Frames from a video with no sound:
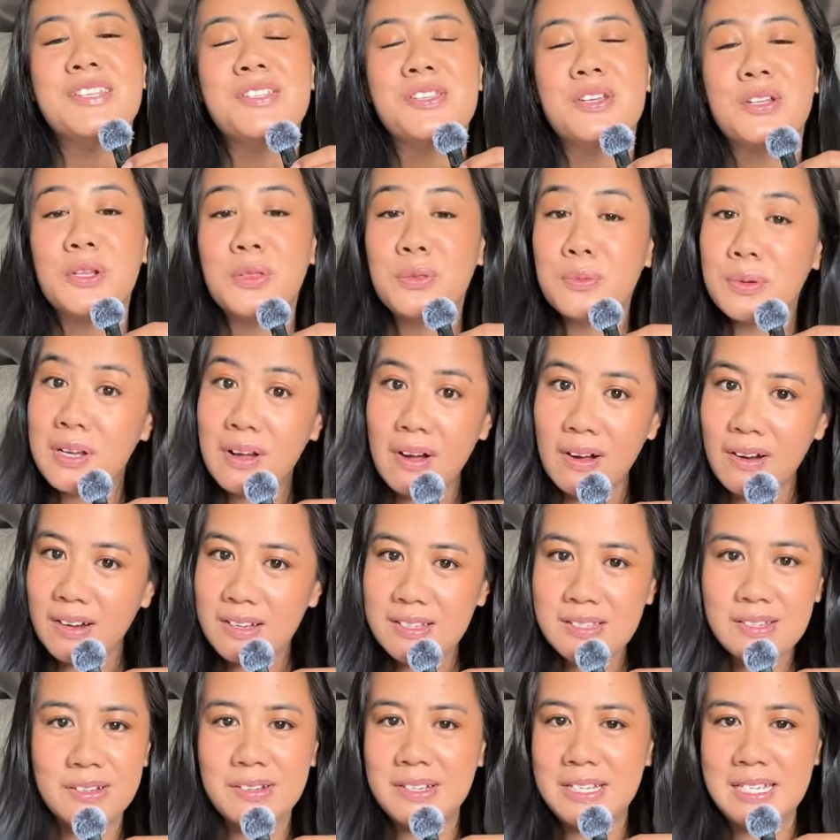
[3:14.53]
So the 3
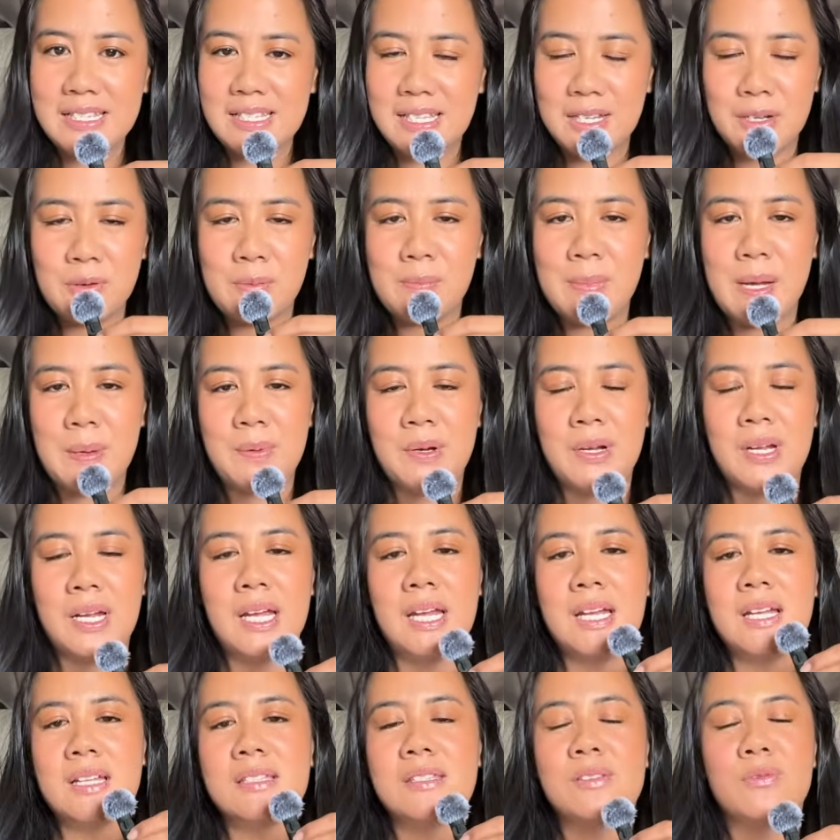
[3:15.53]
R's are easy to remember.
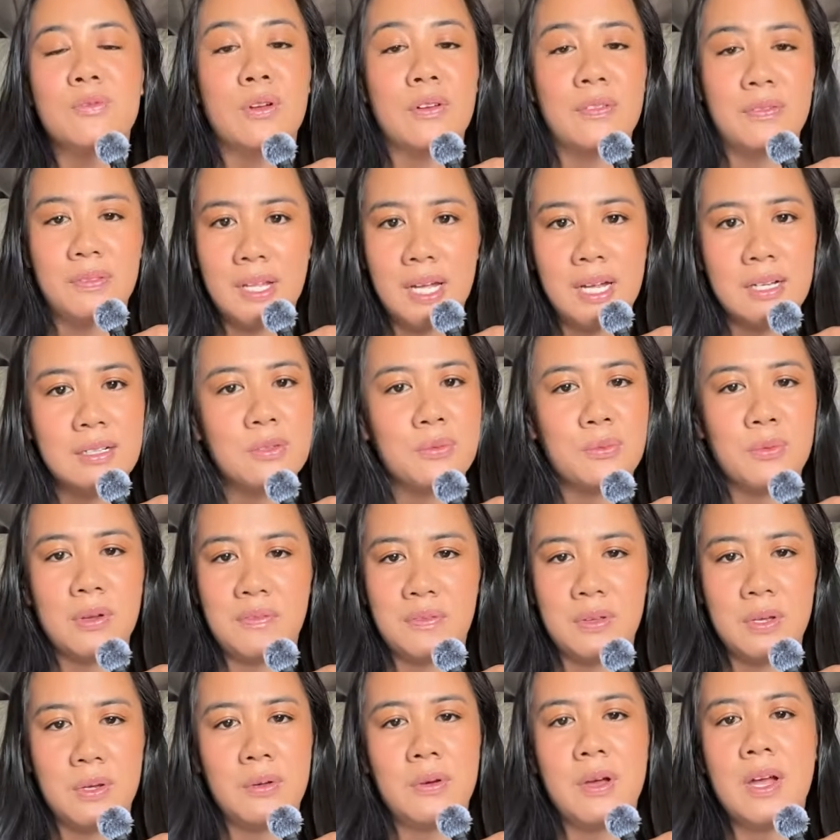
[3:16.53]
It's reflect,
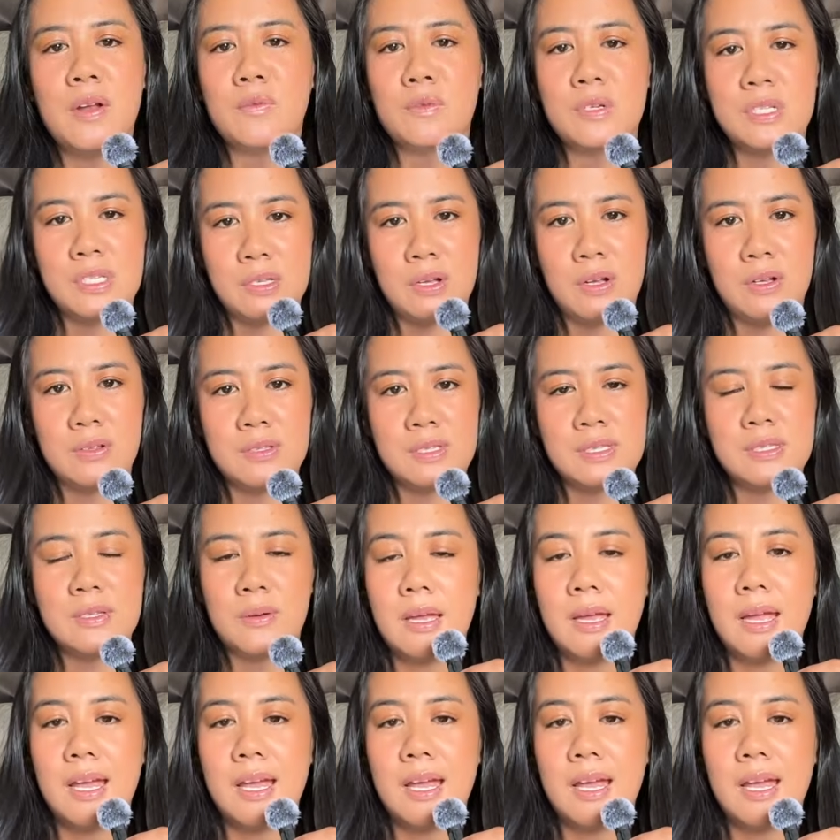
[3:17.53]
review, and results.